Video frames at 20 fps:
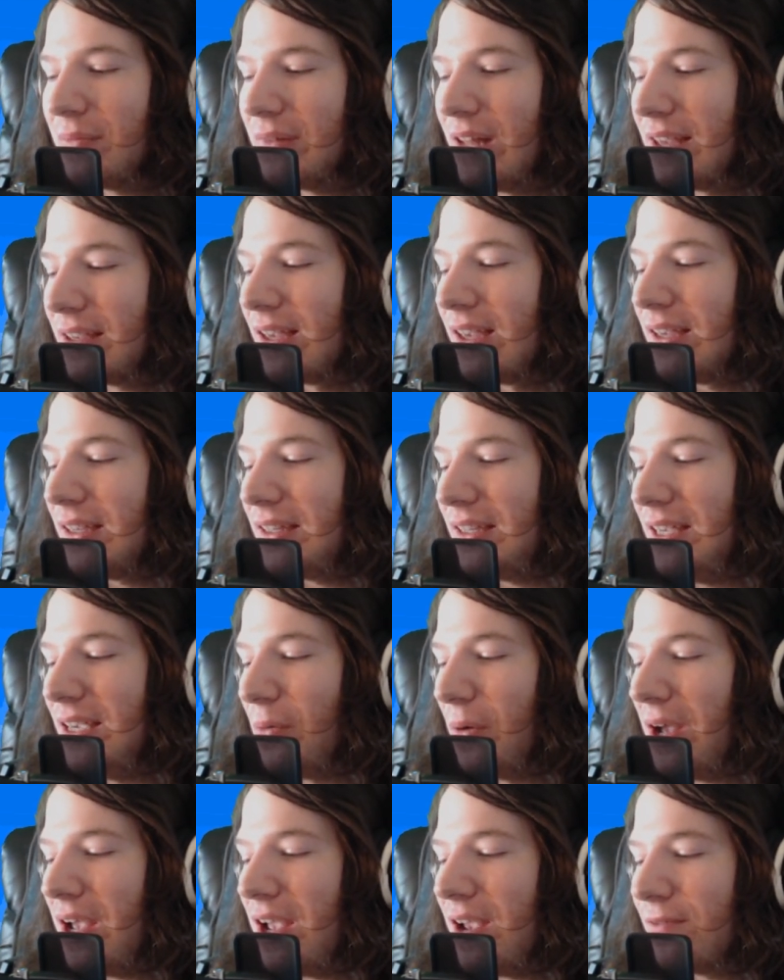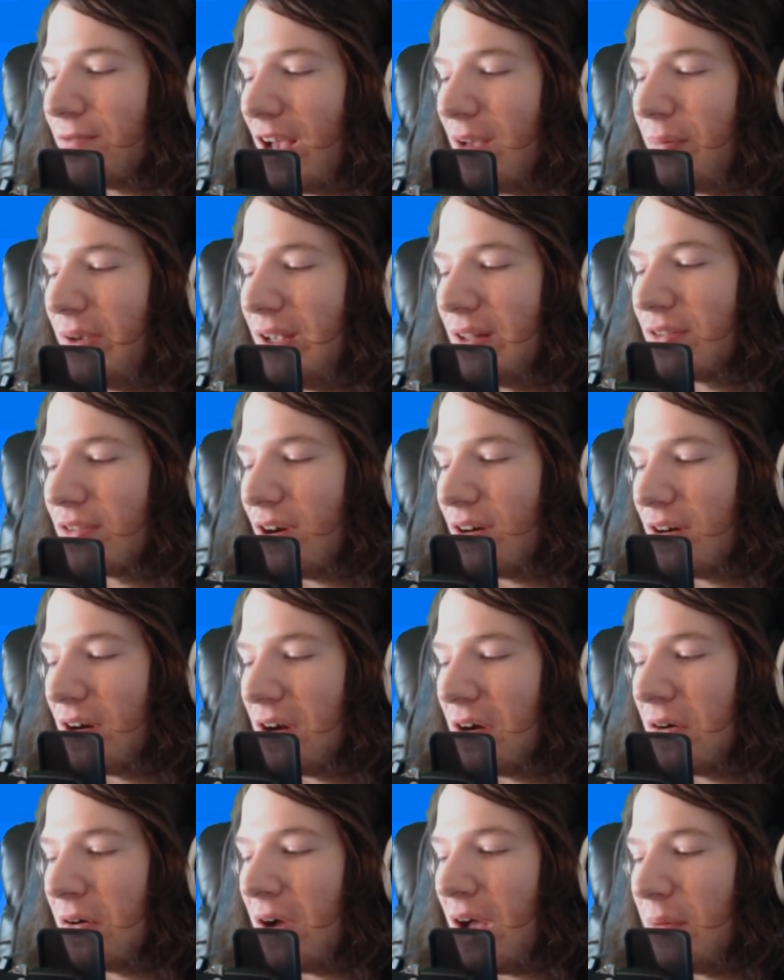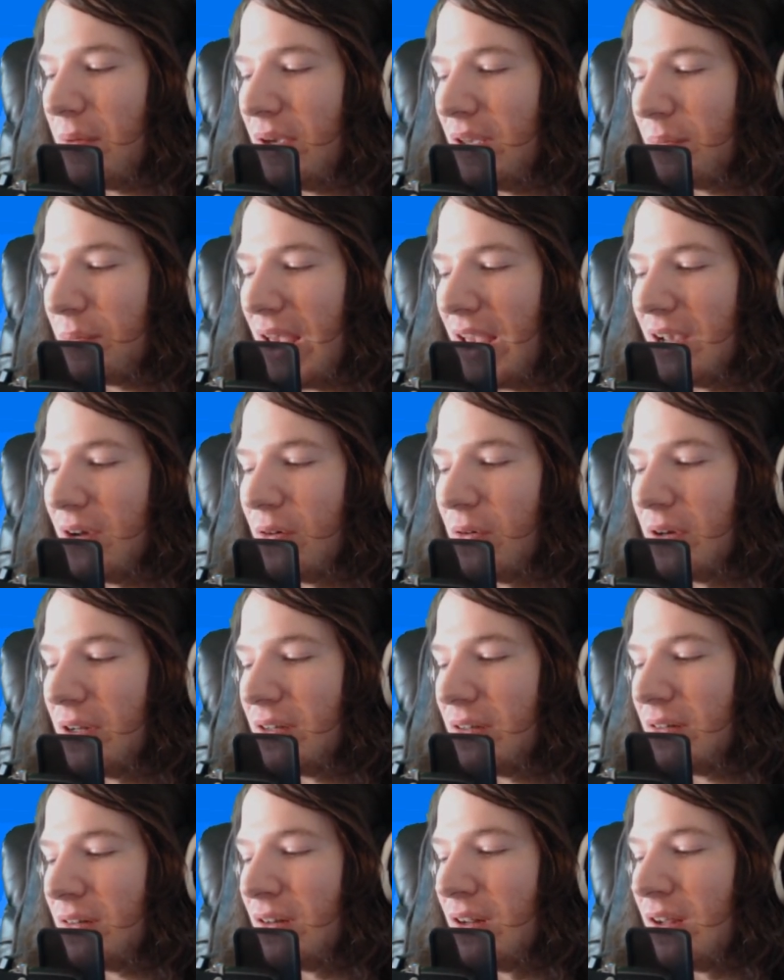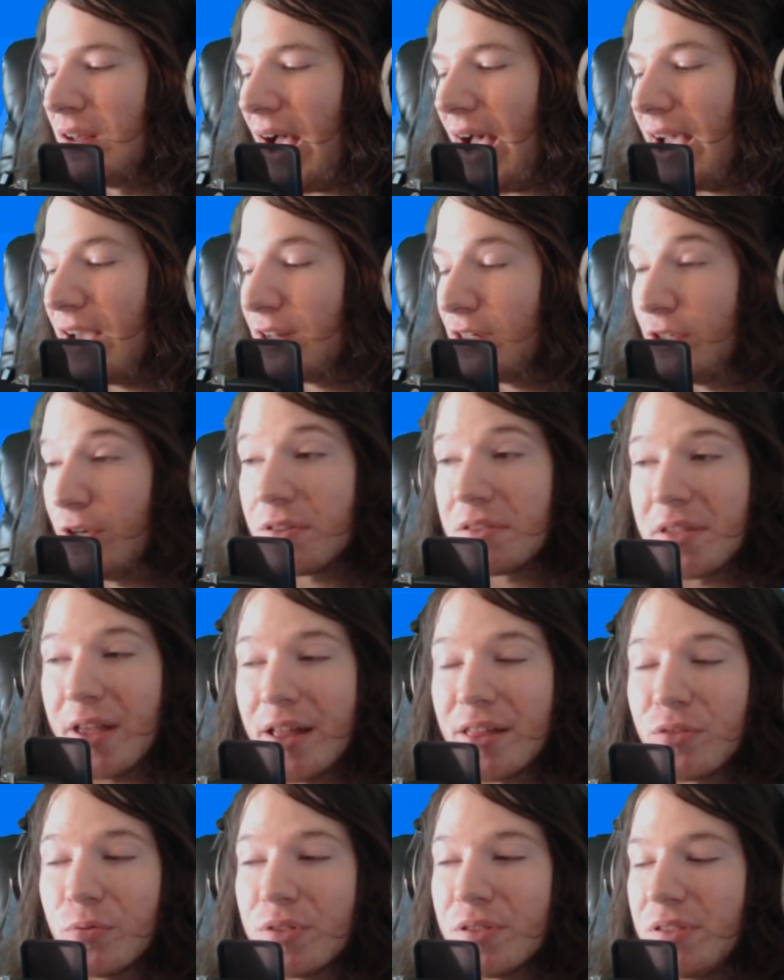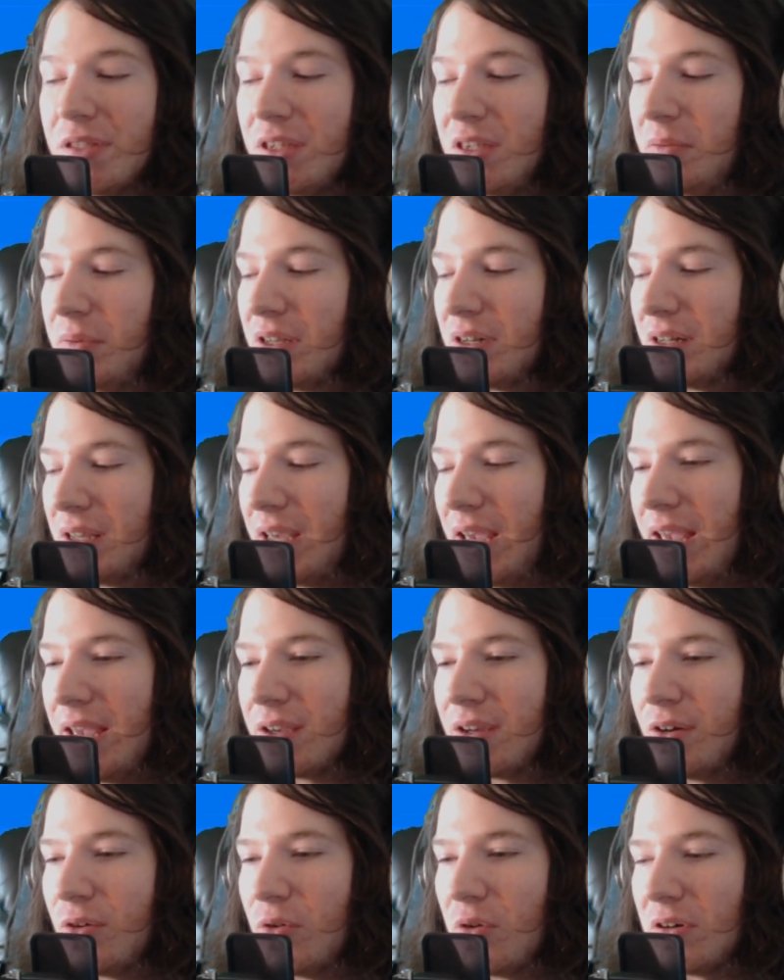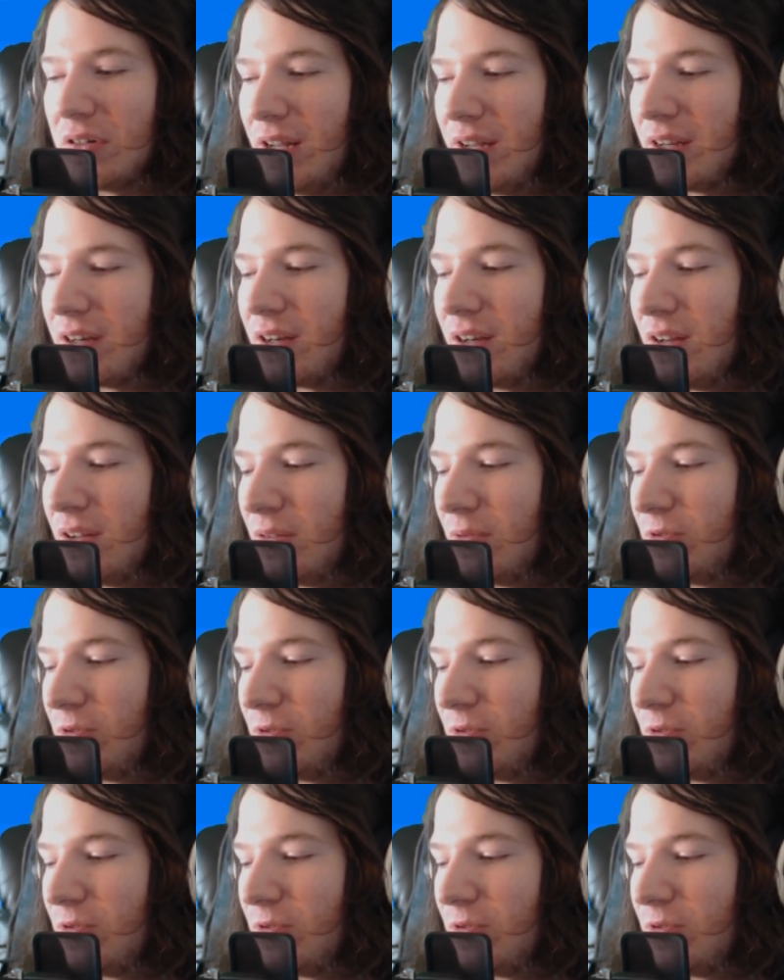Like, Heatwave, I beat Zoro, I beat Penguin, I had good sets with Zeevee and Cake, who are like,